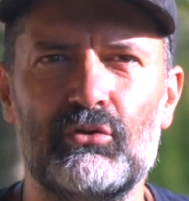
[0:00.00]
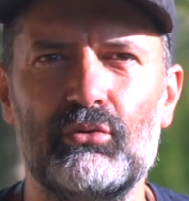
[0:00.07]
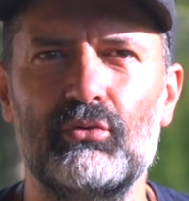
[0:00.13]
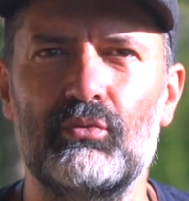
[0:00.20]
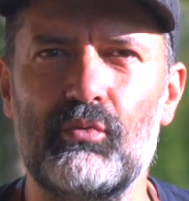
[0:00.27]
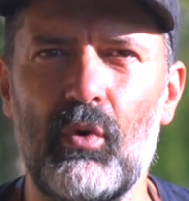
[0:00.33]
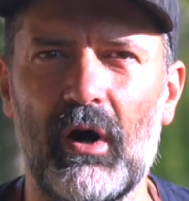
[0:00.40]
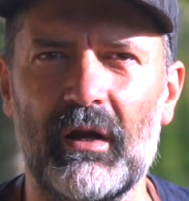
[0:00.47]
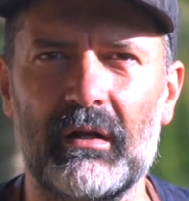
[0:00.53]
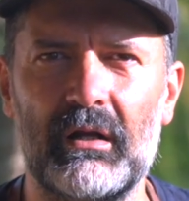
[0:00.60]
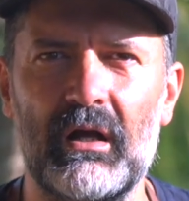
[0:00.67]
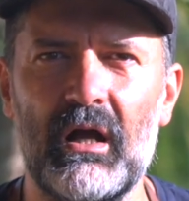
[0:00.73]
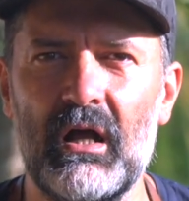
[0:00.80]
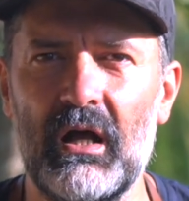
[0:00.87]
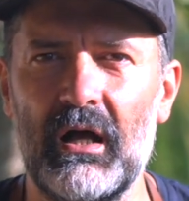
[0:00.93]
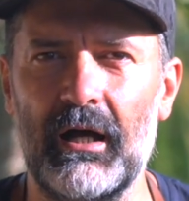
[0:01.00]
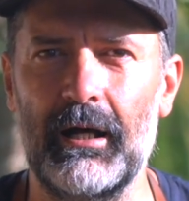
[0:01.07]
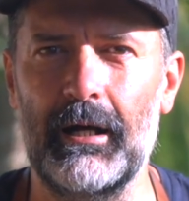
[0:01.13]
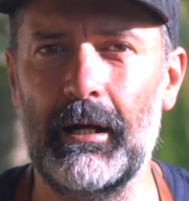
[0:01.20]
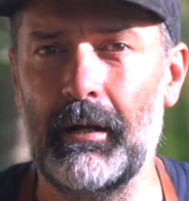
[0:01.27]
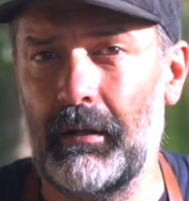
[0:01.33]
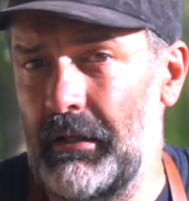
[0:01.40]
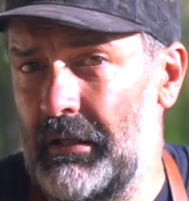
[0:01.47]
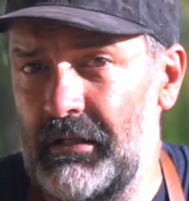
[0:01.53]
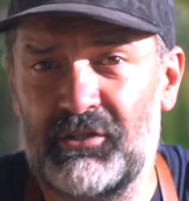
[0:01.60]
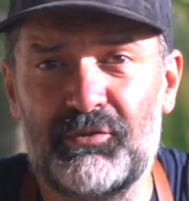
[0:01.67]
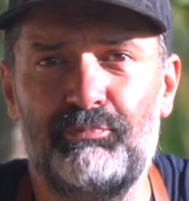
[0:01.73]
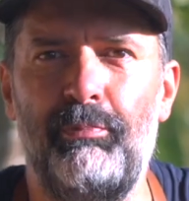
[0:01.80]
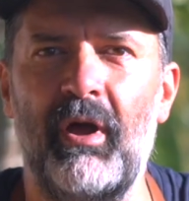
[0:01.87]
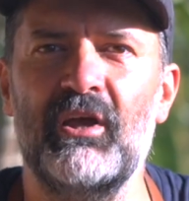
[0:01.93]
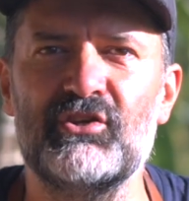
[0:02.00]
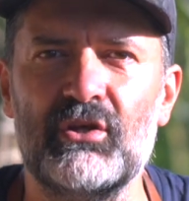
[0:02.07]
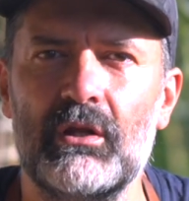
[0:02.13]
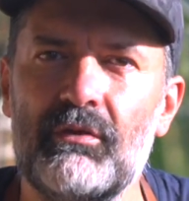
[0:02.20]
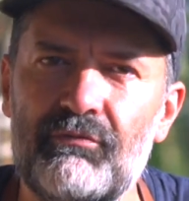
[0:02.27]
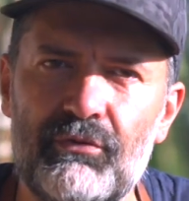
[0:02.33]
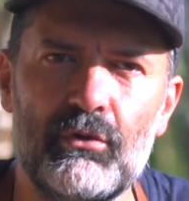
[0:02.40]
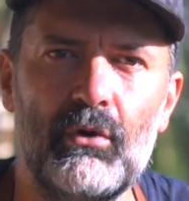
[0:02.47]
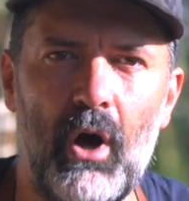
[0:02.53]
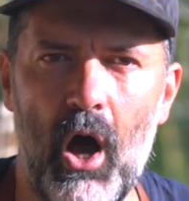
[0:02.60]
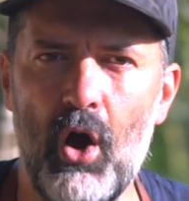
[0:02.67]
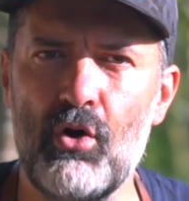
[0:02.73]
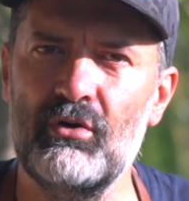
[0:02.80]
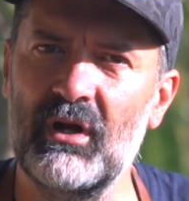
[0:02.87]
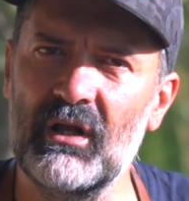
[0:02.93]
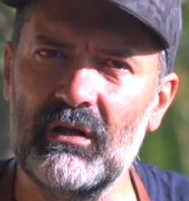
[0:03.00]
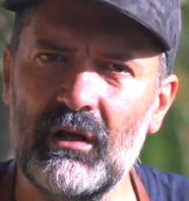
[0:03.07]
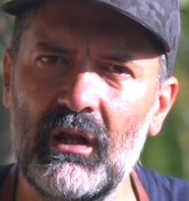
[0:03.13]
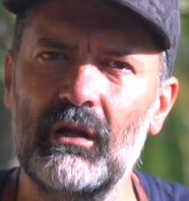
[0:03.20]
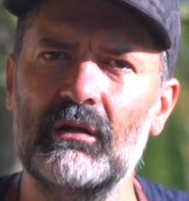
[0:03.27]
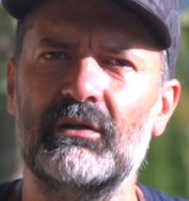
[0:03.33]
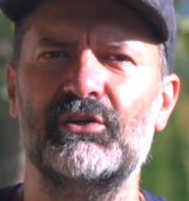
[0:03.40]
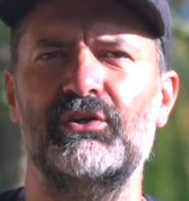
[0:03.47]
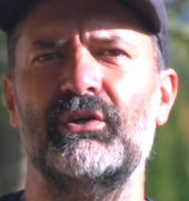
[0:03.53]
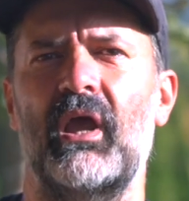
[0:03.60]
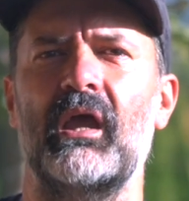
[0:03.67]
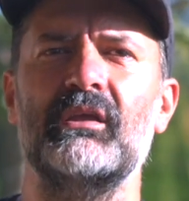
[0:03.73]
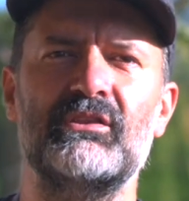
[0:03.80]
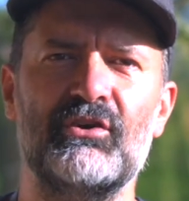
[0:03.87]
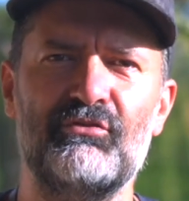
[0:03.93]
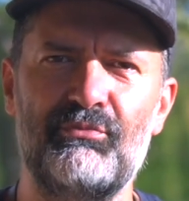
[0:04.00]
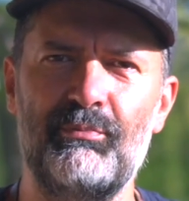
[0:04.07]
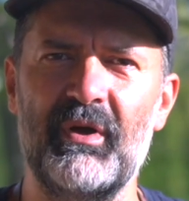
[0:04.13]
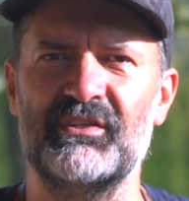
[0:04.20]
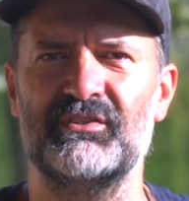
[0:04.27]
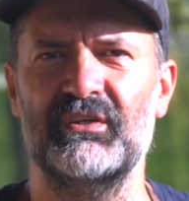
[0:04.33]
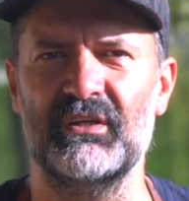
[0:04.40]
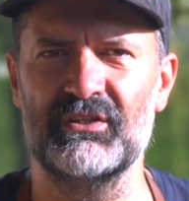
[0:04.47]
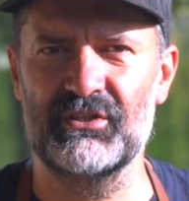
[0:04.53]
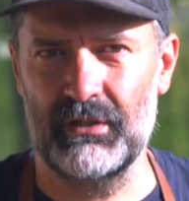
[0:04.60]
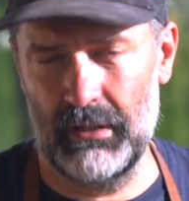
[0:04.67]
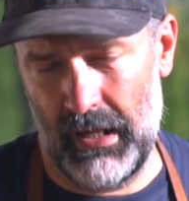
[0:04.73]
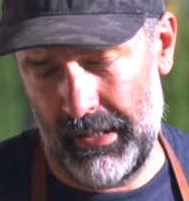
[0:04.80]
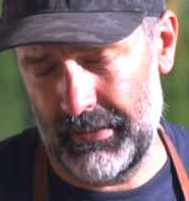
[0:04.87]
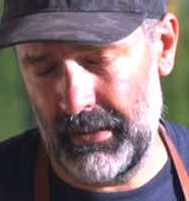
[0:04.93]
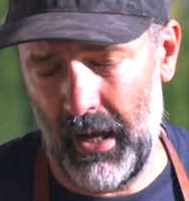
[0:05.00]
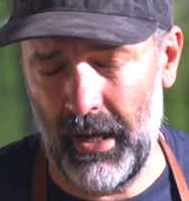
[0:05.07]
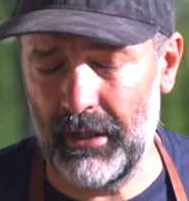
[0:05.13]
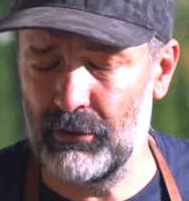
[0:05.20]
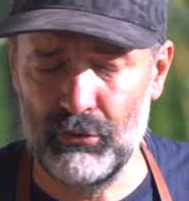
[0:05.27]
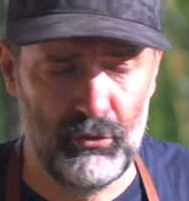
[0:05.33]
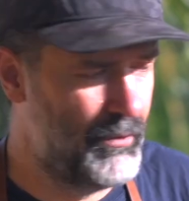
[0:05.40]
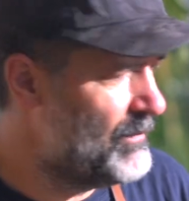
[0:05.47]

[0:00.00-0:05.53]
work, especially if you own a little creative business like I do.